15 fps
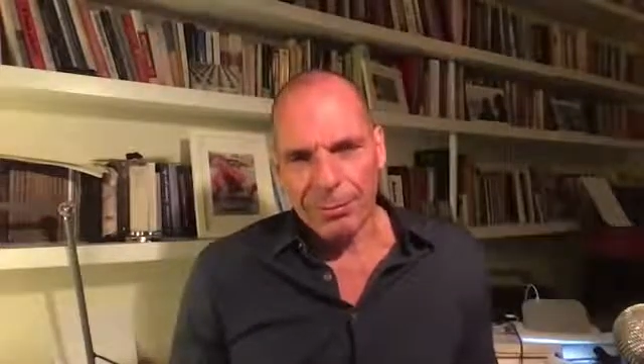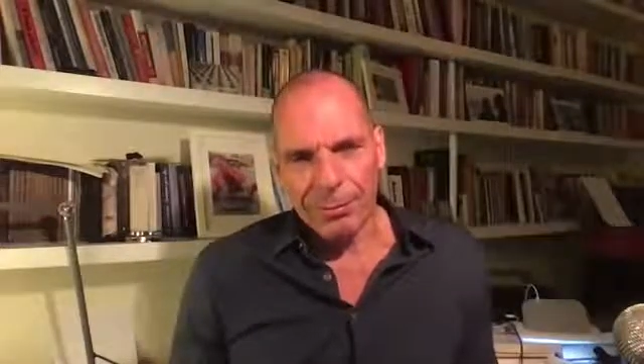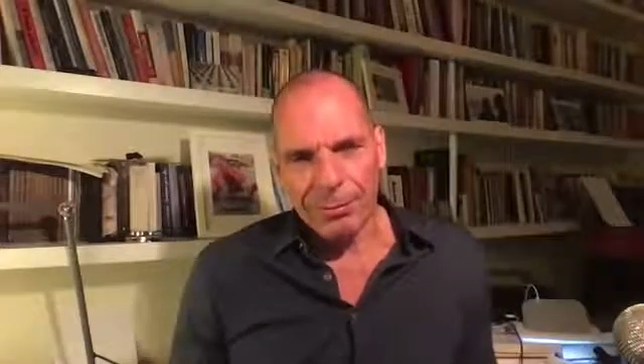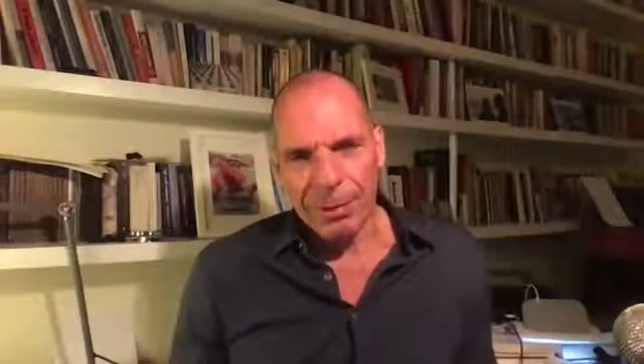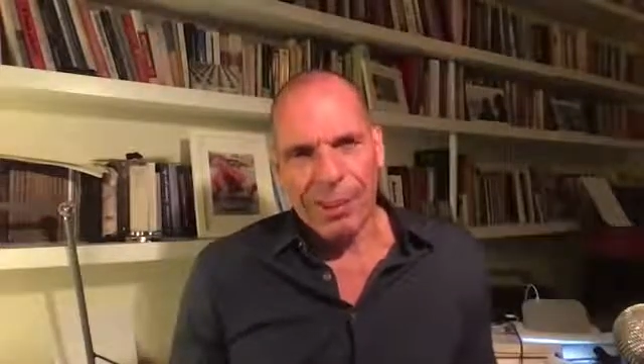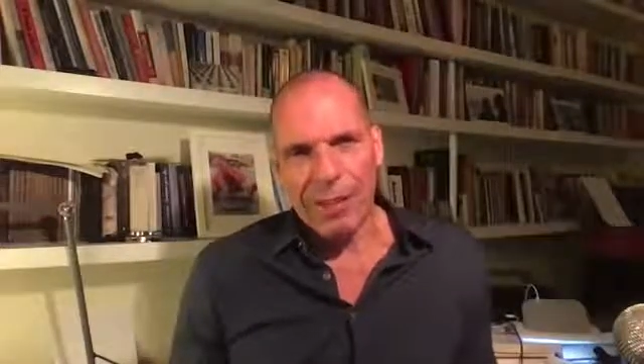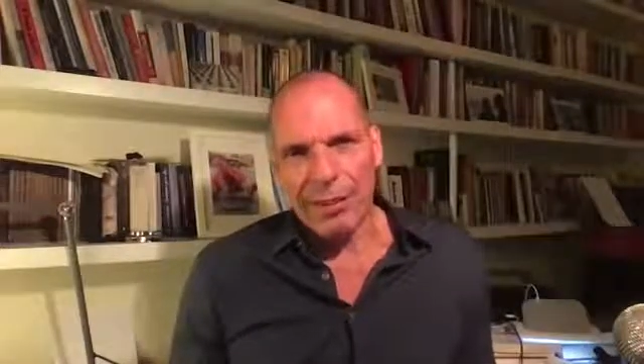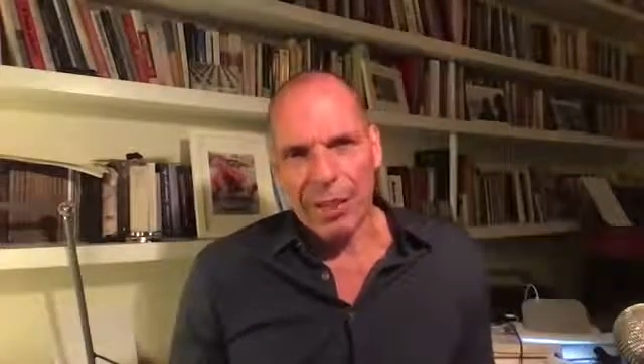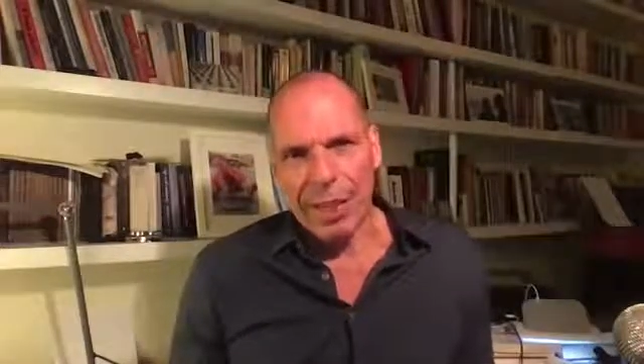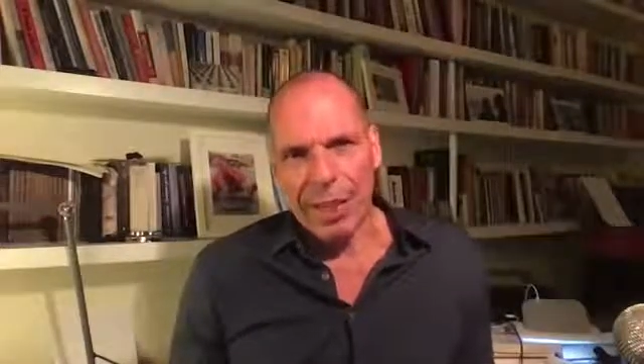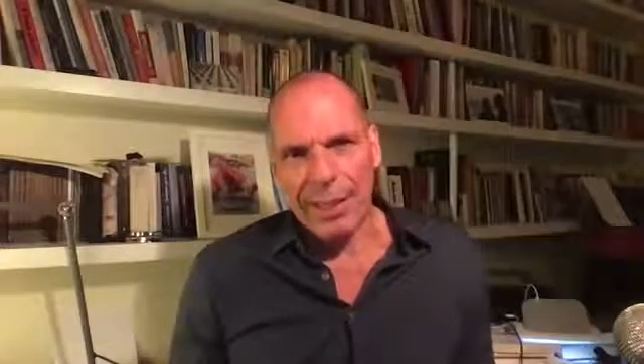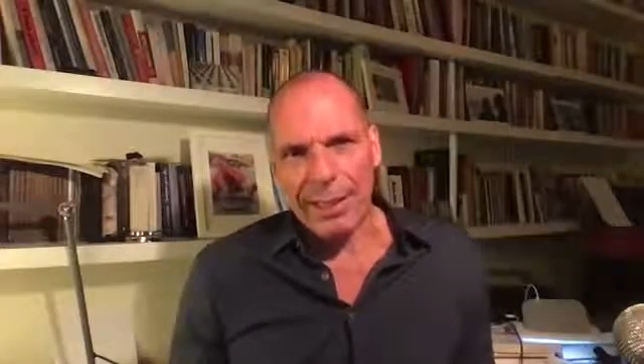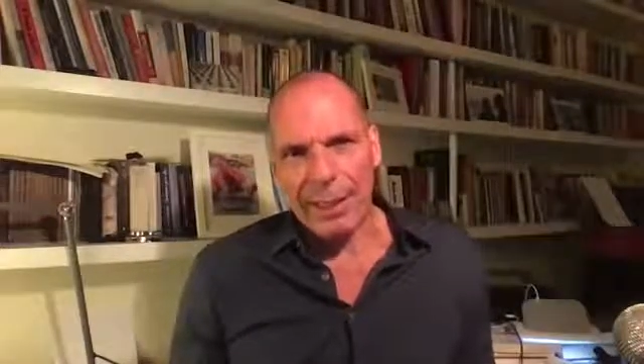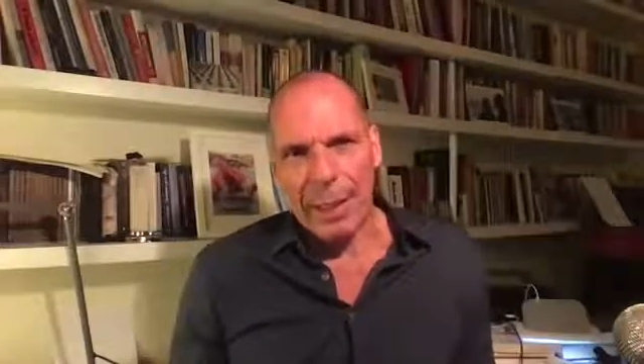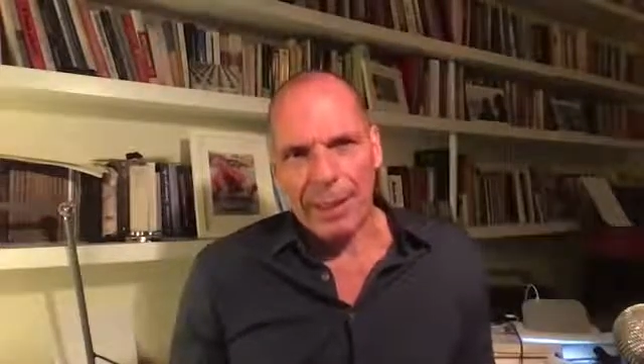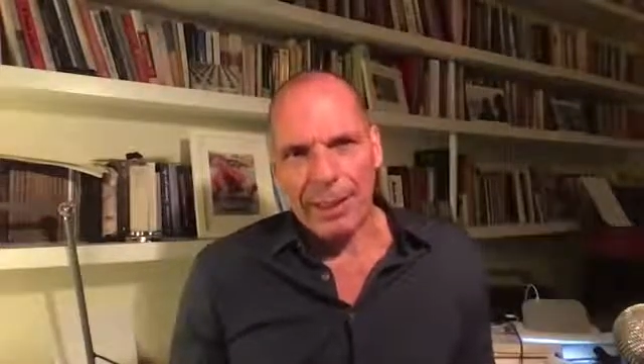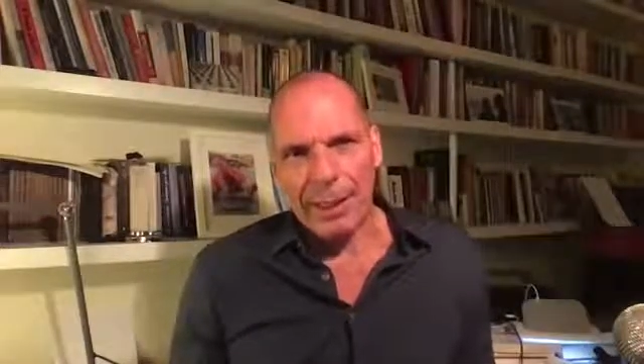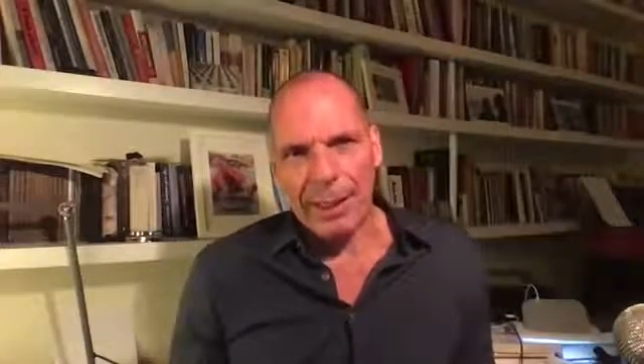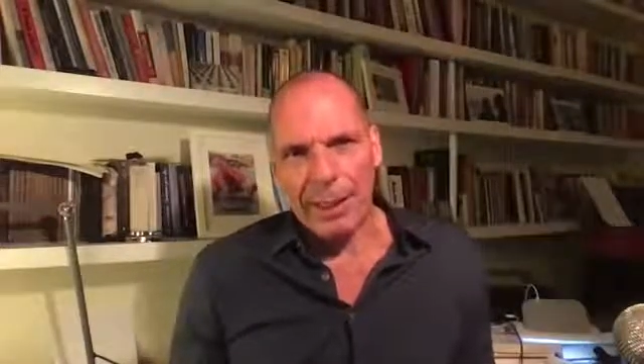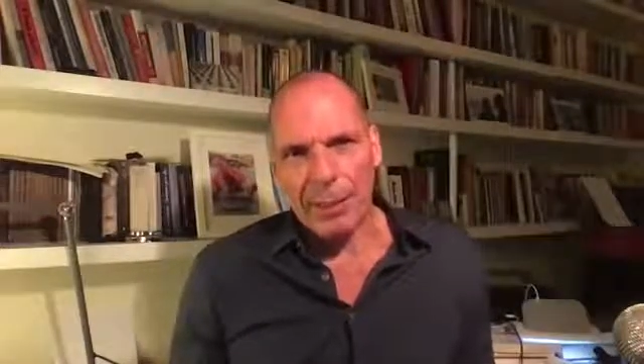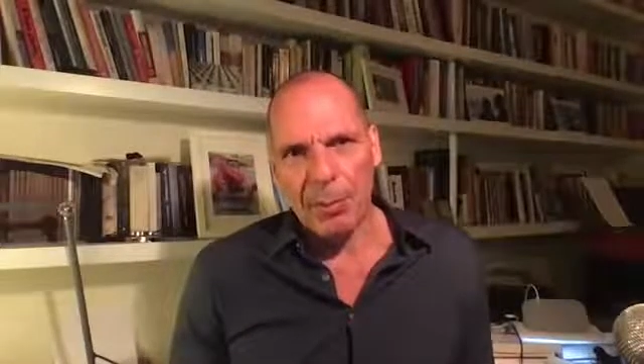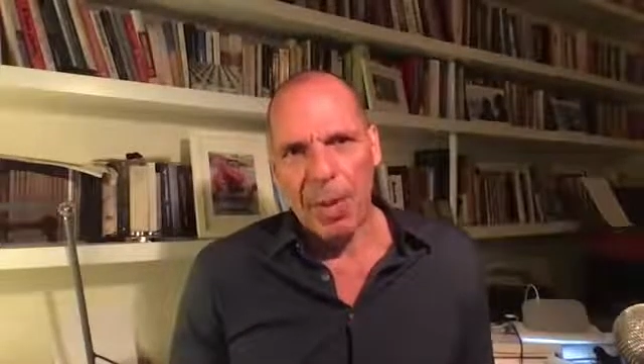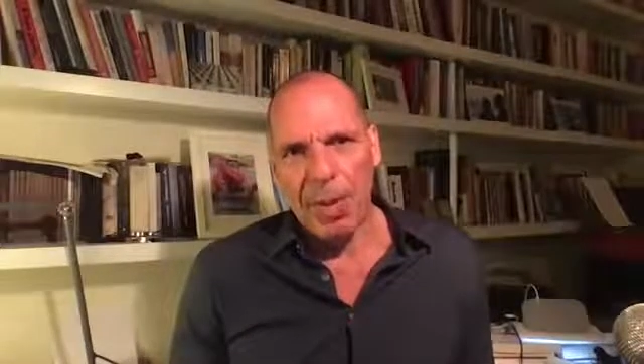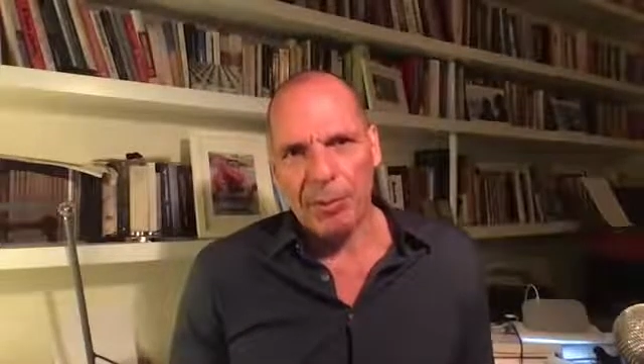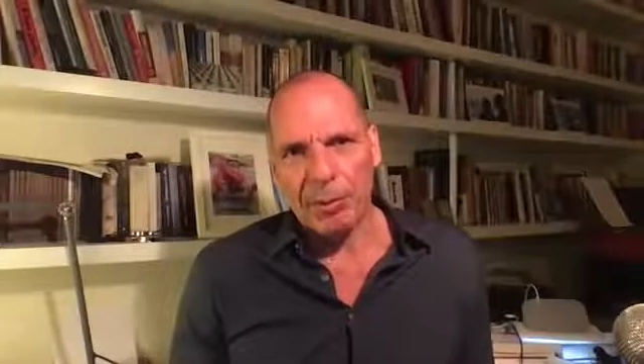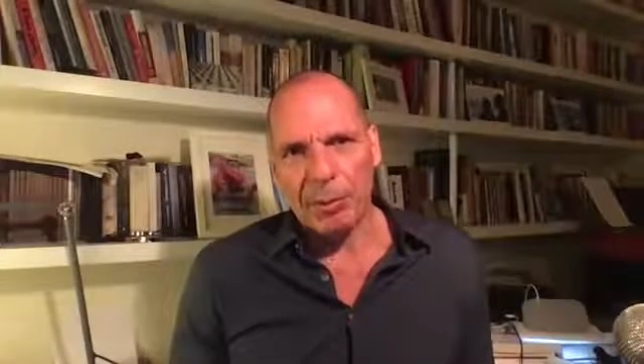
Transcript: financialized capitalism have